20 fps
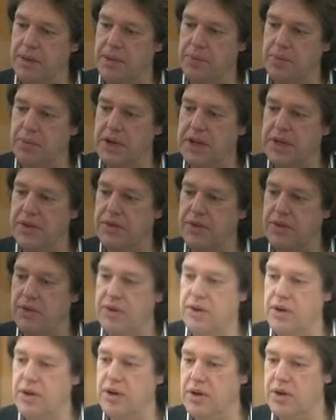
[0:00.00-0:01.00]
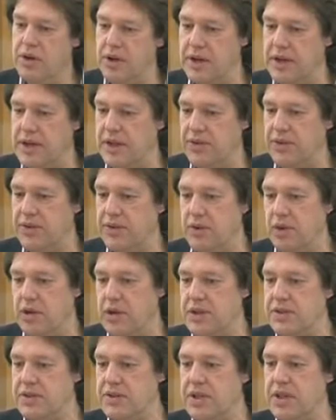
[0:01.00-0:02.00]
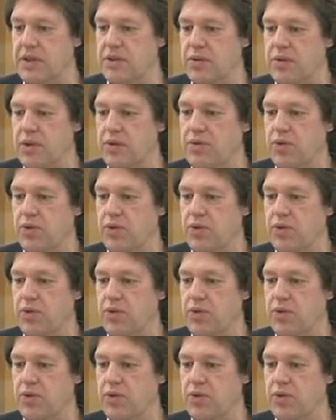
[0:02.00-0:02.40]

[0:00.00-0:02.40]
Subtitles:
brings her and his knowledge into the